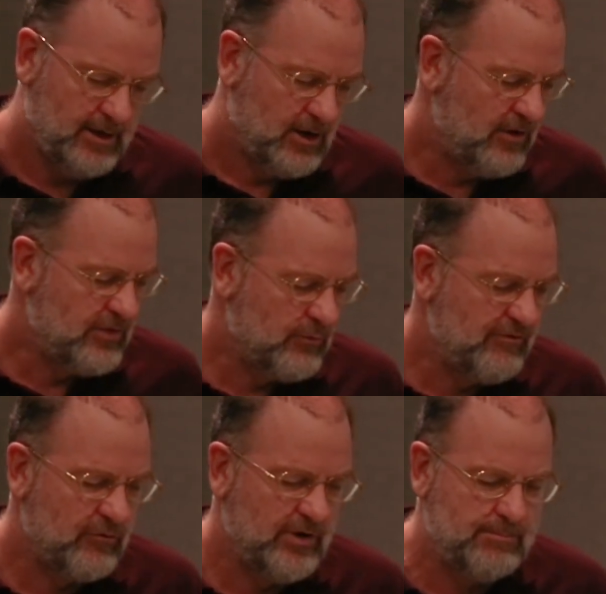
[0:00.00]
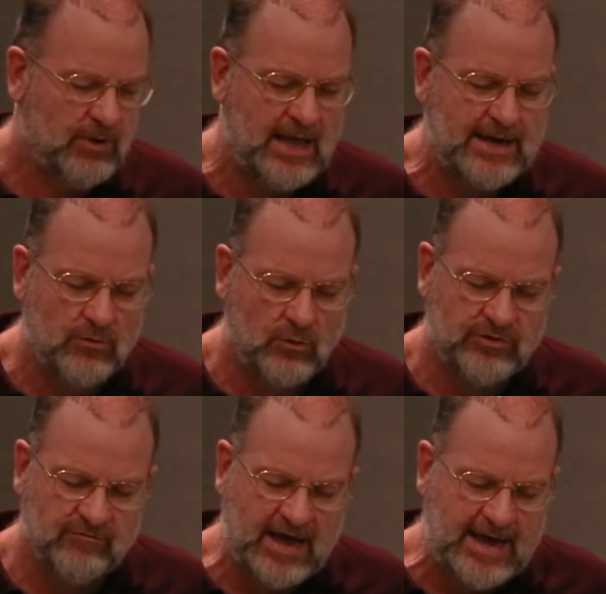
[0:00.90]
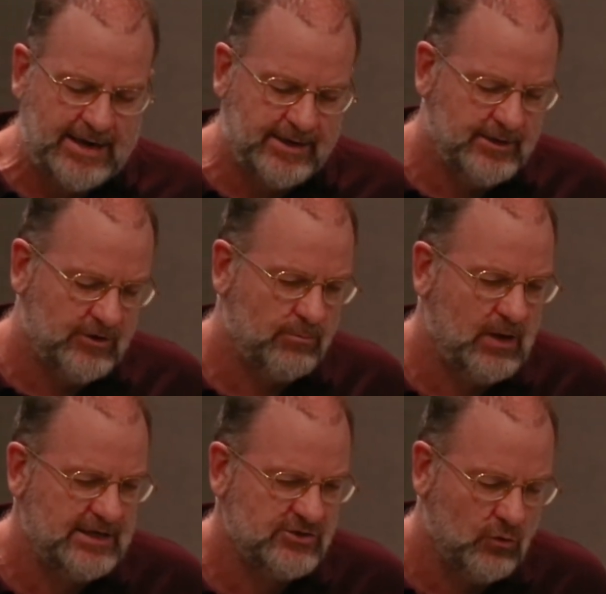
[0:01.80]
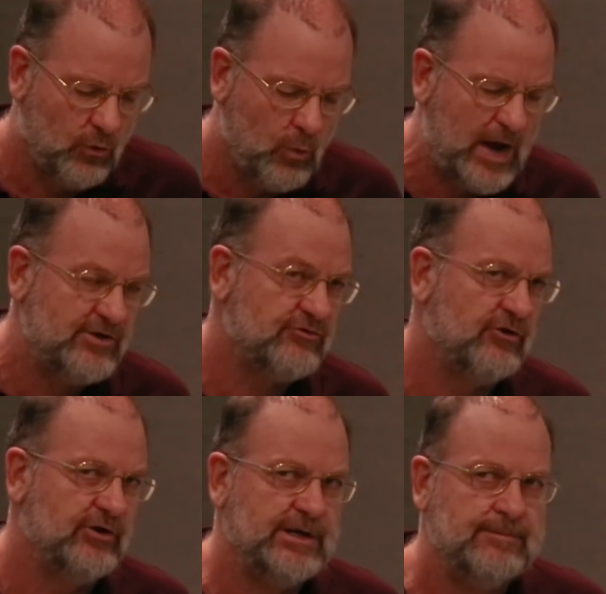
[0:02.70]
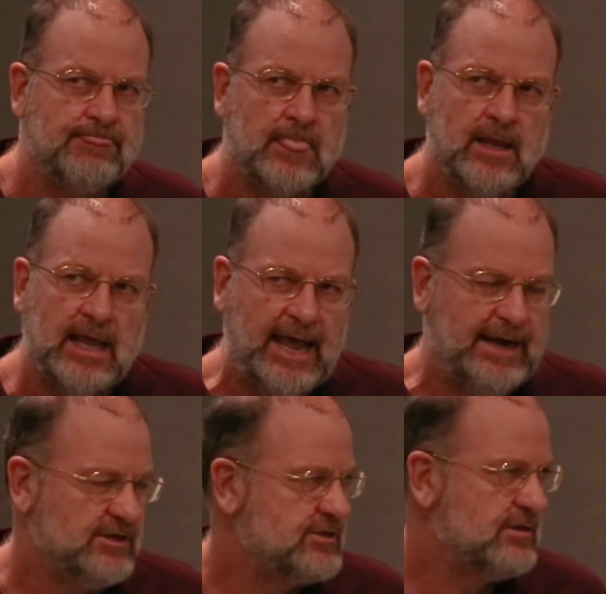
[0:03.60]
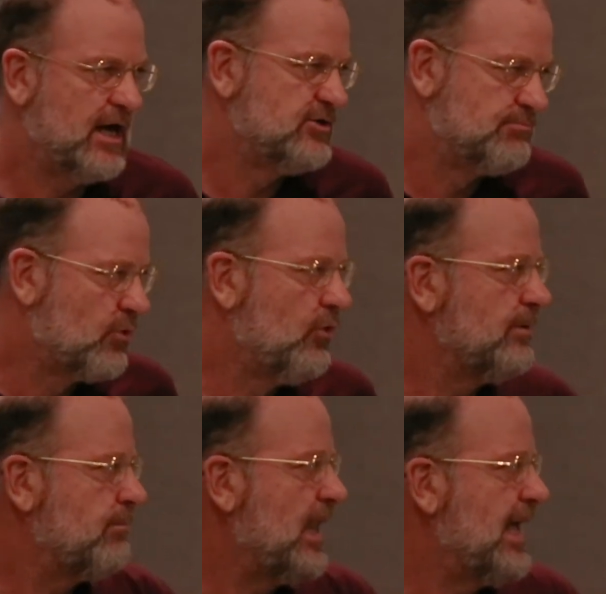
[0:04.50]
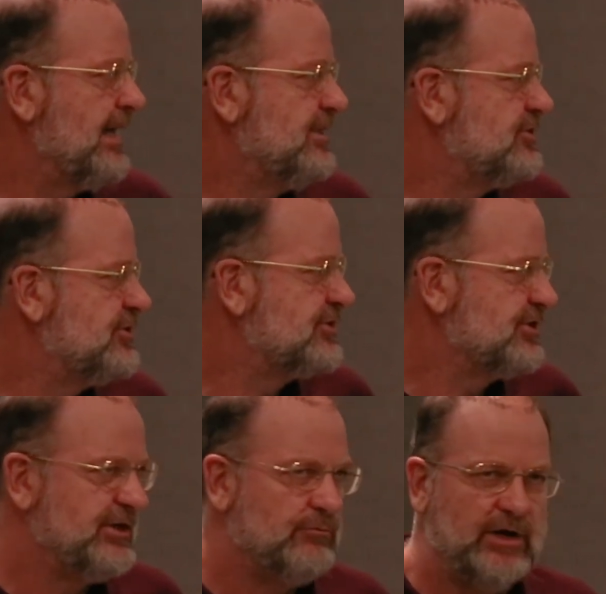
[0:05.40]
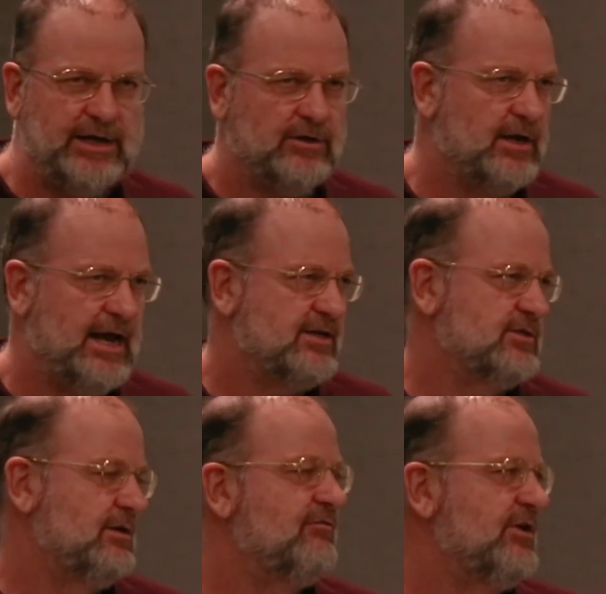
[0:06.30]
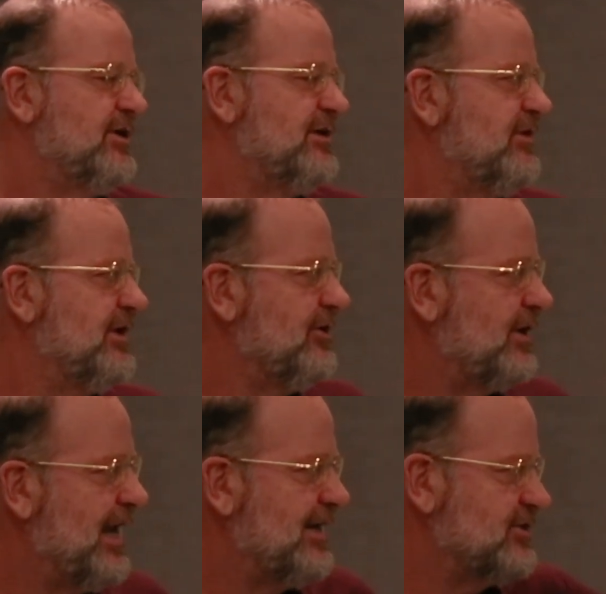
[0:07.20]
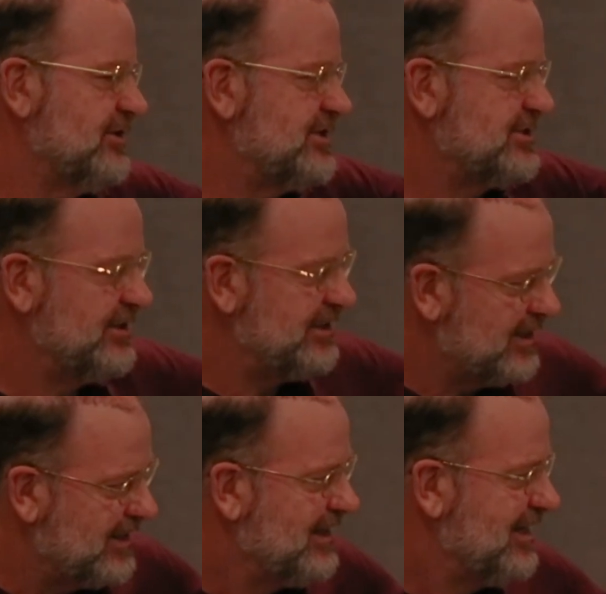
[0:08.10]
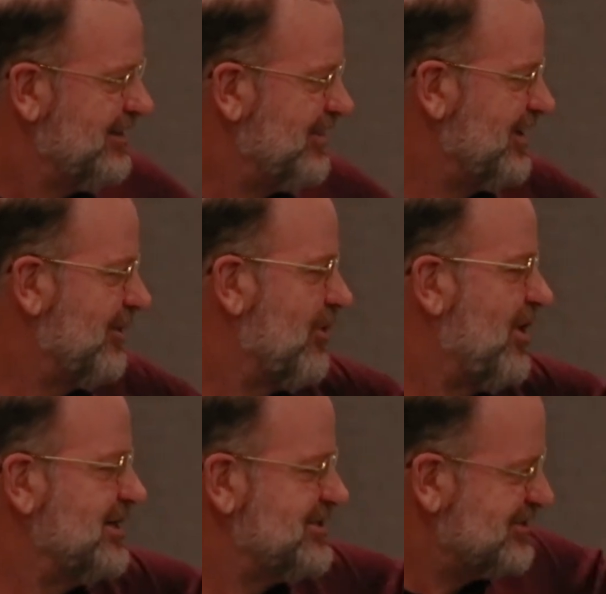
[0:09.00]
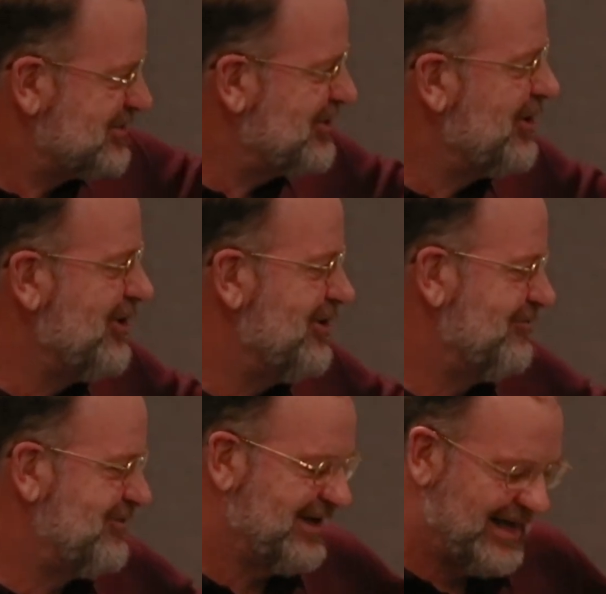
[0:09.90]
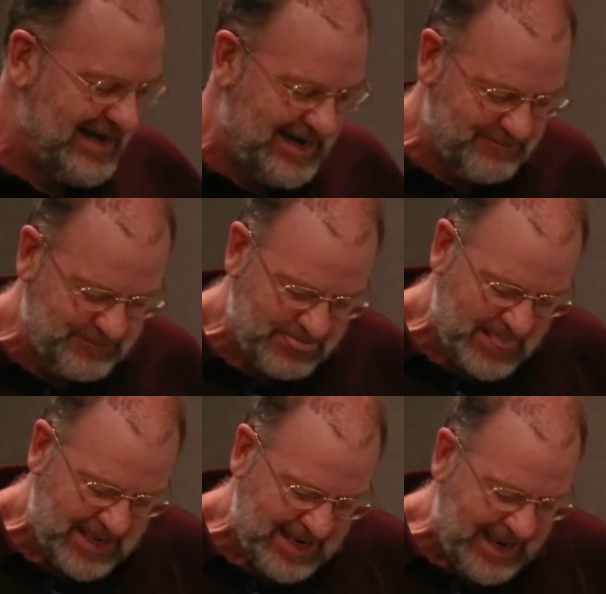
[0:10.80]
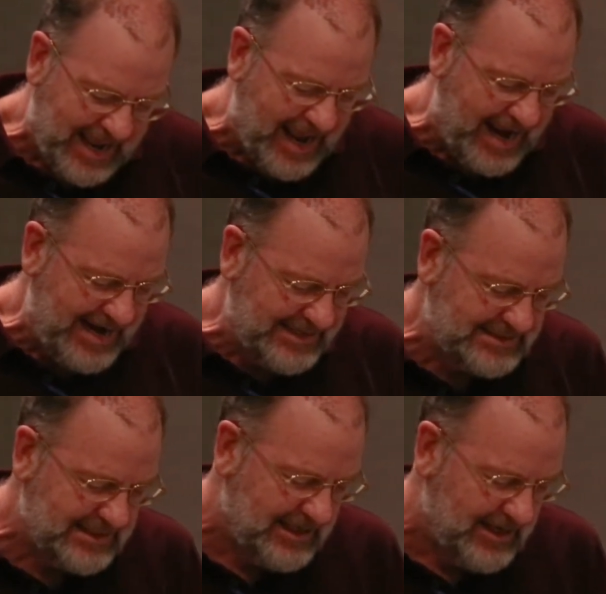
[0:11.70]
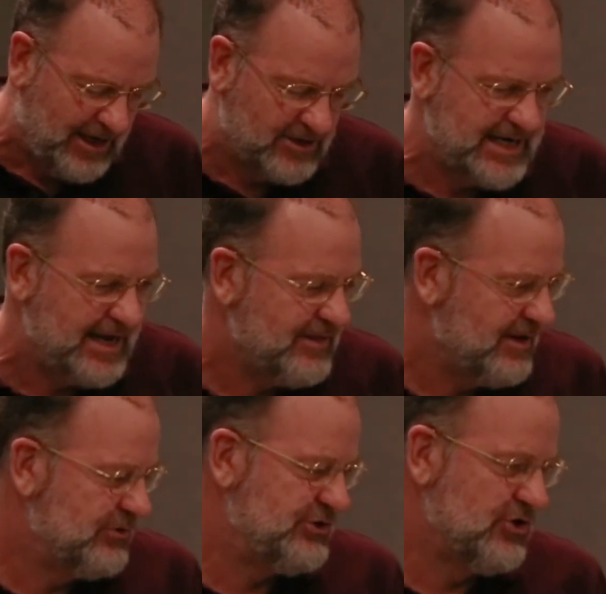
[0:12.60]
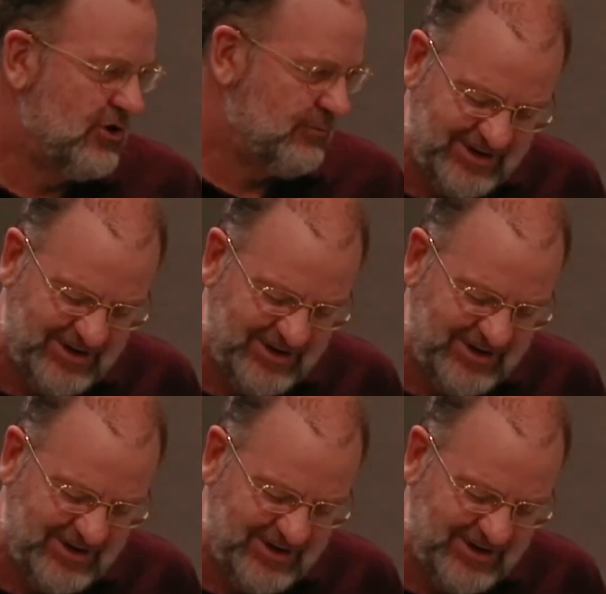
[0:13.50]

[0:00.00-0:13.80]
on the Riverina plain, north of Hay, near a place called One Tree. And it's those broad plains you see where you can actually, of an evening, you can actually see the horizons curved. And I was out there with John,